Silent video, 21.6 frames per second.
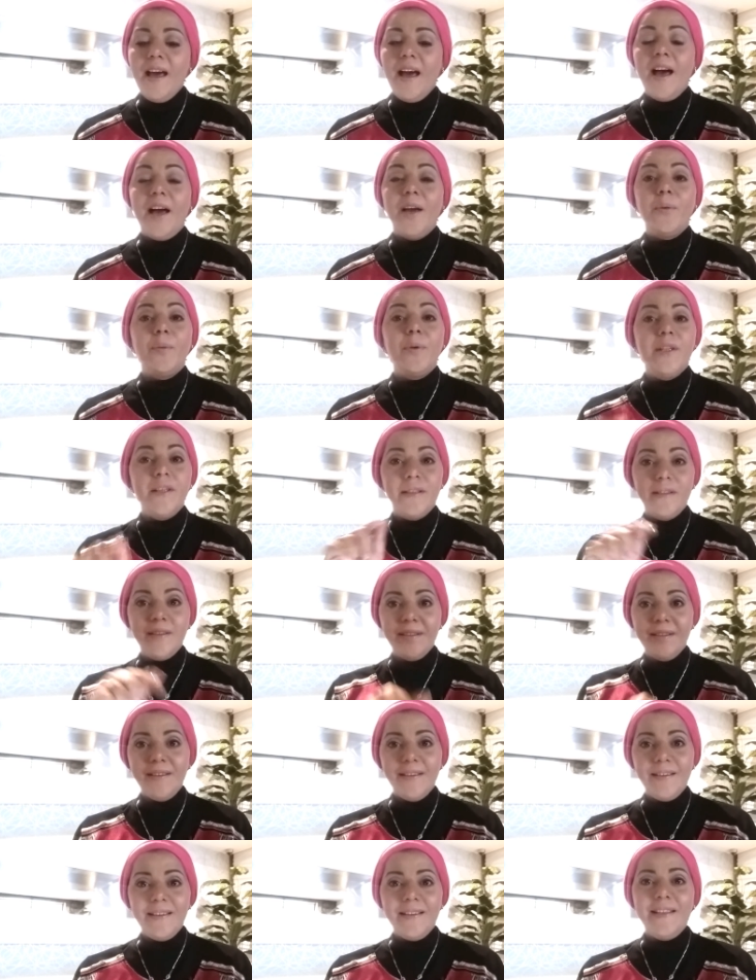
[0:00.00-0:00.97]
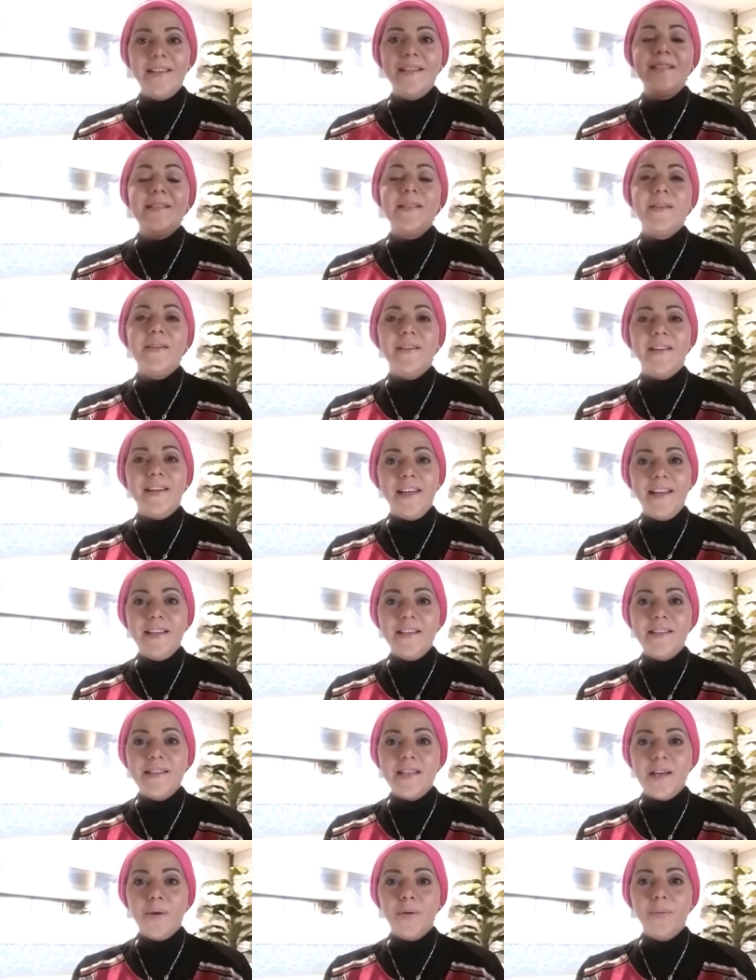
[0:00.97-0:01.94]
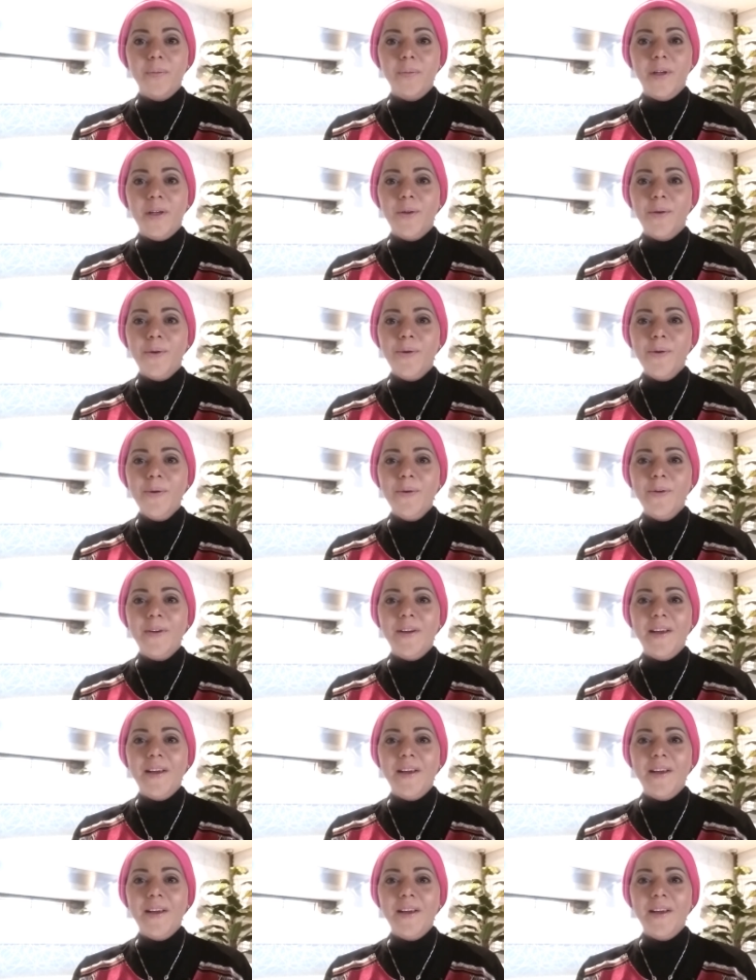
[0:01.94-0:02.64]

I will list the link down below.